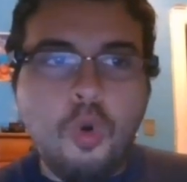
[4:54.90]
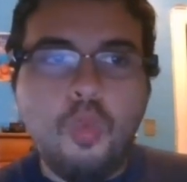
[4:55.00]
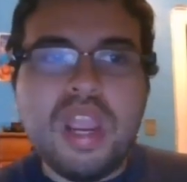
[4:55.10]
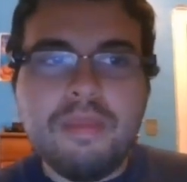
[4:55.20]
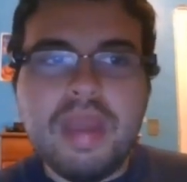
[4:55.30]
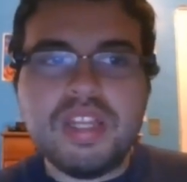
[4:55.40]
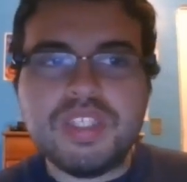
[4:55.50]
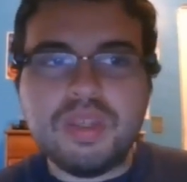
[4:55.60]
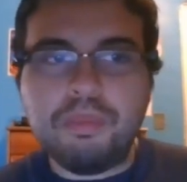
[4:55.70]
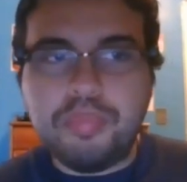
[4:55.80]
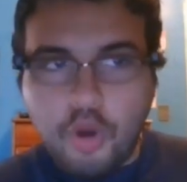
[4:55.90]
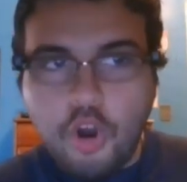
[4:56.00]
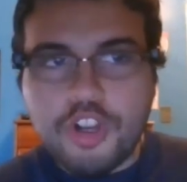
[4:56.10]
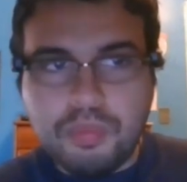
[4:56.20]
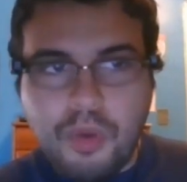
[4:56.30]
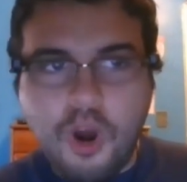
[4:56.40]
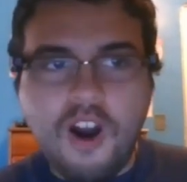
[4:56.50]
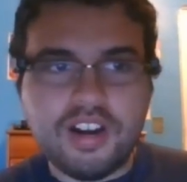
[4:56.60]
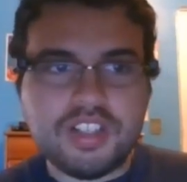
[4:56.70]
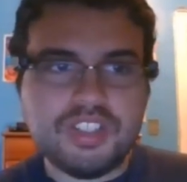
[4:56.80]
we made some
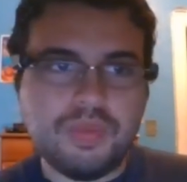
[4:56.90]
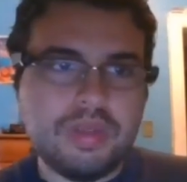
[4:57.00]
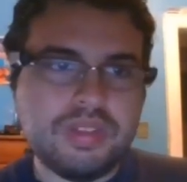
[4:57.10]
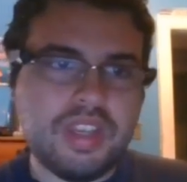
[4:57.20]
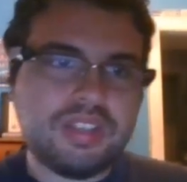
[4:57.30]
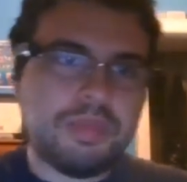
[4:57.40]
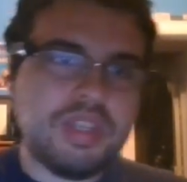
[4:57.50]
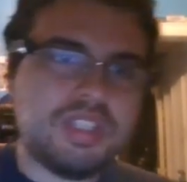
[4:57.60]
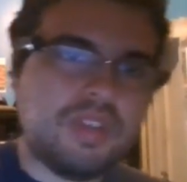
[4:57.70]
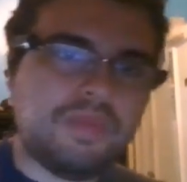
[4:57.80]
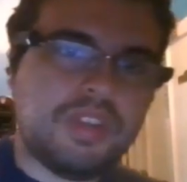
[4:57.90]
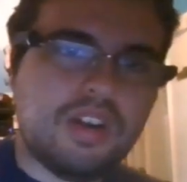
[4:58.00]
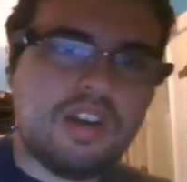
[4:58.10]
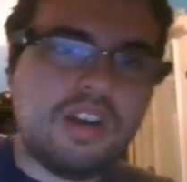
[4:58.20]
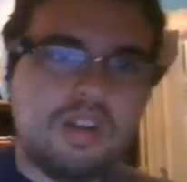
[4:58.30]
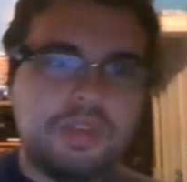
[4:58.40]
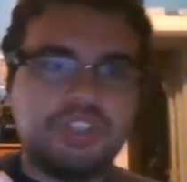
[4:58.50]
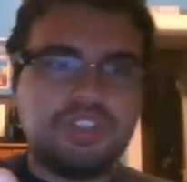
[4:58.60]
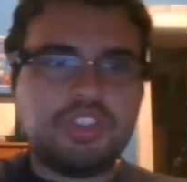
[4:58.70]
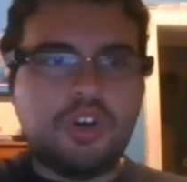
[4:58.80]
bookmarks. So we take a piece of yarn and we
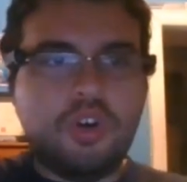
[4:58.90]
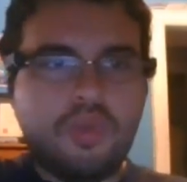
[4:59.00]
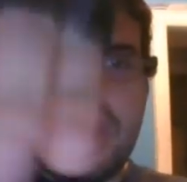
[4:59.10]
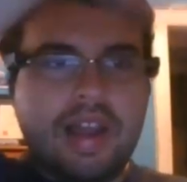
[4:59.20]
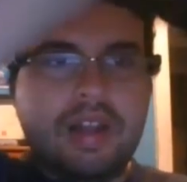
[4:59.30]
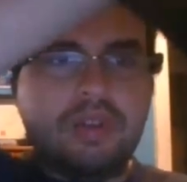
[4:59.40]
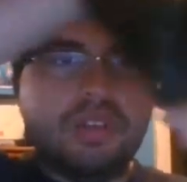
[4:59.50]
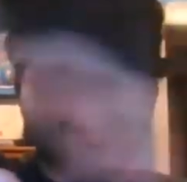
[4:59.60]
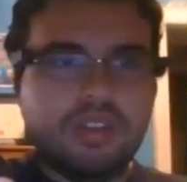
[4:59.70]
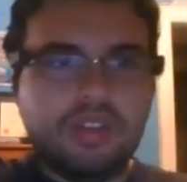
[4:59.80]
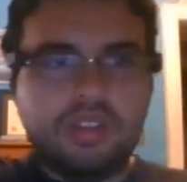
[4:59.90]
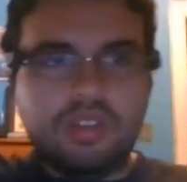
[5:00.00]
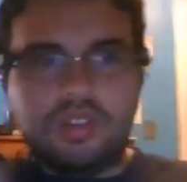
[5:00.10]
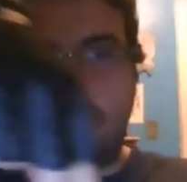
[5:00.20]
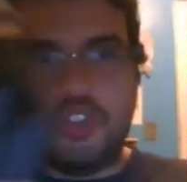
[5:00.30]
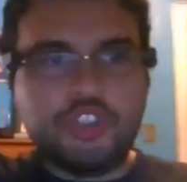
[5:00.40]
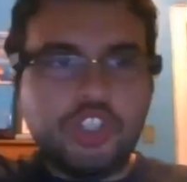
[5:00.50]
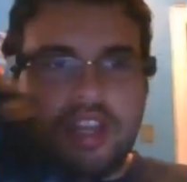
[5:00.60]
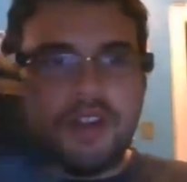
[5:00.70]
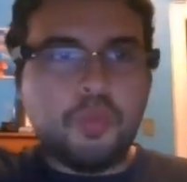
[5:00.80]
just go around also
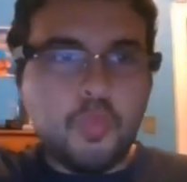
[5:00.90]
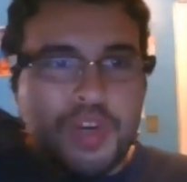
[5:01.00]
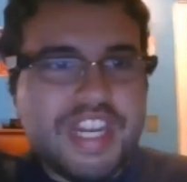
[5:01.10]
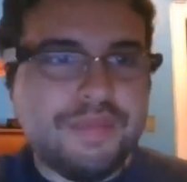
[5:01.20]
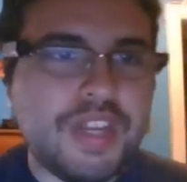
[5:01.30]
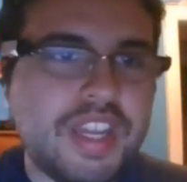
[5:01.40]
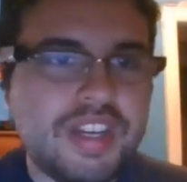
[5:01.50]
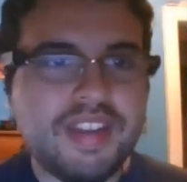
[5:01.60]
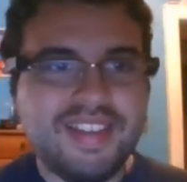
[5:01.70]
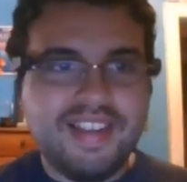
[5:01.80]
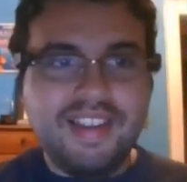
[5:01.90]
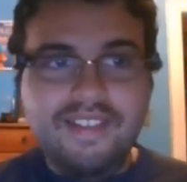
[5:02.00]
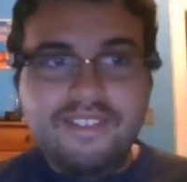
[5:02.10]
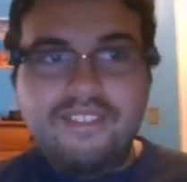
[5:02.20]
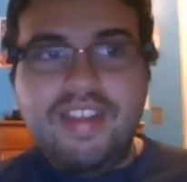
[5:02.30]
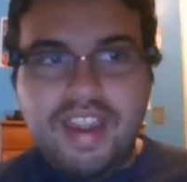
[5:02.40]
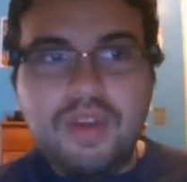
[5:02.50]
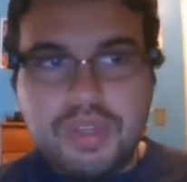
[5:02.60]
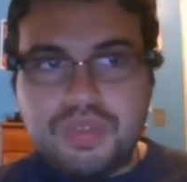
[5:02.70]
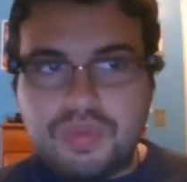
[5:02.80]
like weaving.
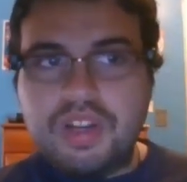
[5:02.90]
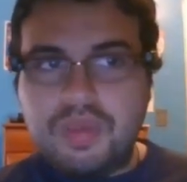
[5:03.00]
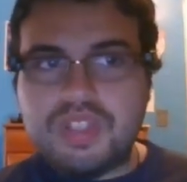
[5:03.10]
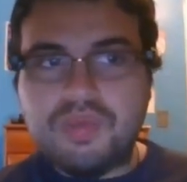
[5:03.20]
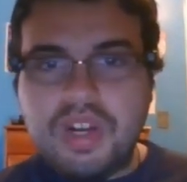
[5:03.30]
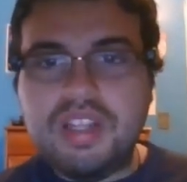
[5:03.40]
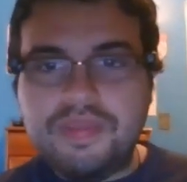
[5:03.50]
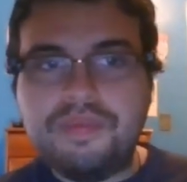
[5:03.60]
It was really